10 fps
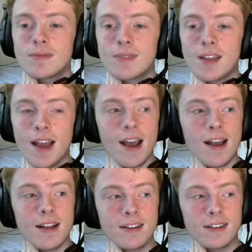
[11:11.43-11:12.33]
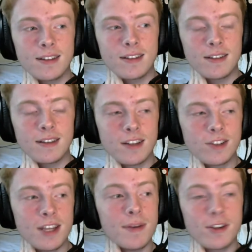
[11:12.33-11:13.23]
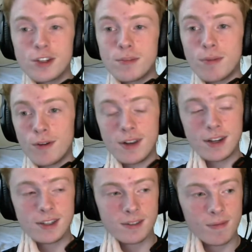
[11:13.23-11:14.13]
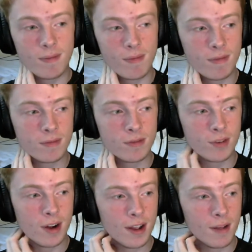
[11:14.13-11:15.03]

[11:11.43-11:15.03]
And this team isn't perfect, right?